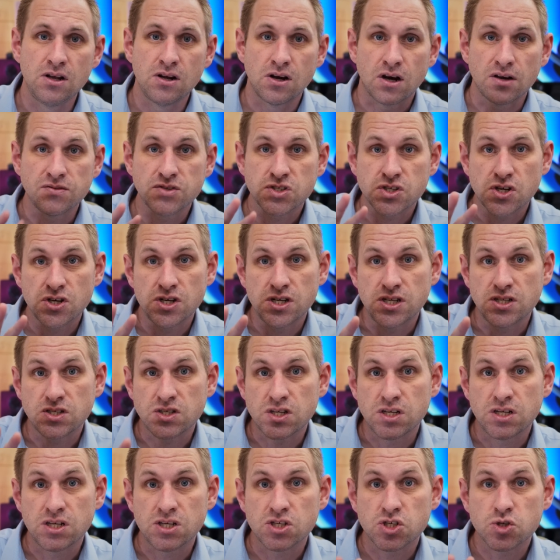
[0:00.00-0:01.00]
I've certainly
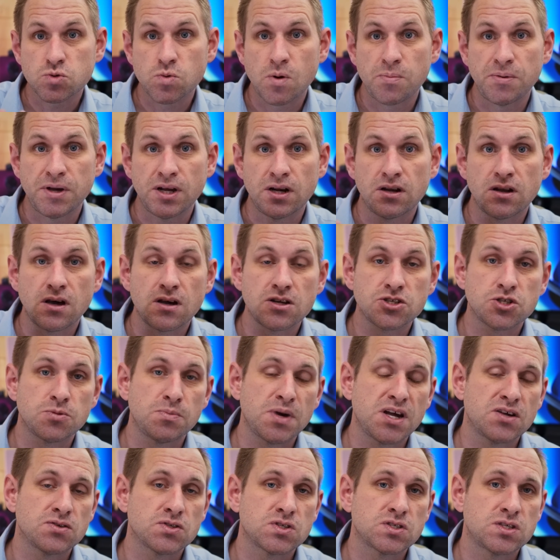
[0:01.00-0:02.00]
seen it swapping large
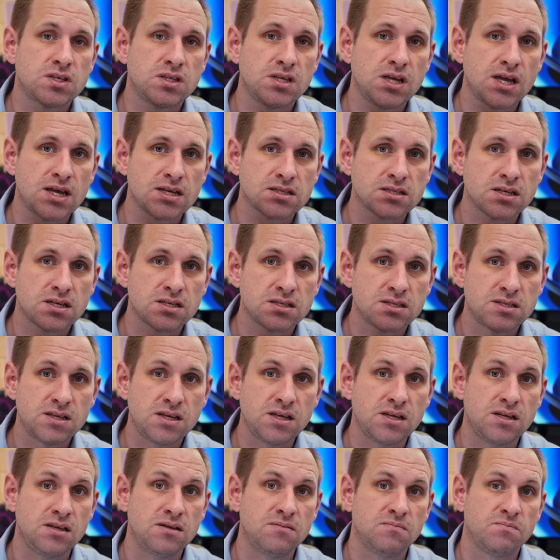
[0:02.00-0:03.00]
amounts to the
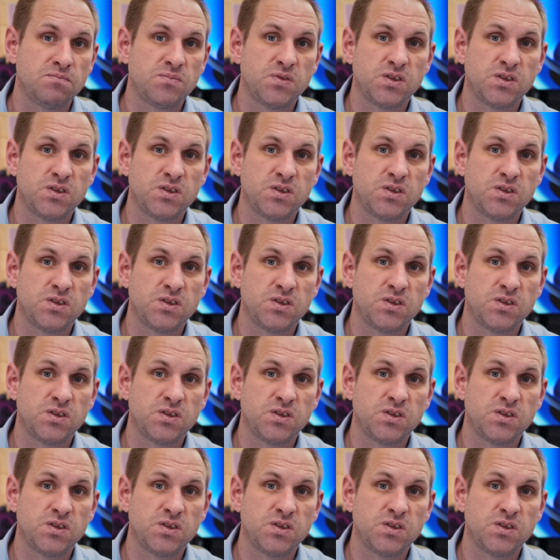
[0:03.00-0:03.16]
SSD,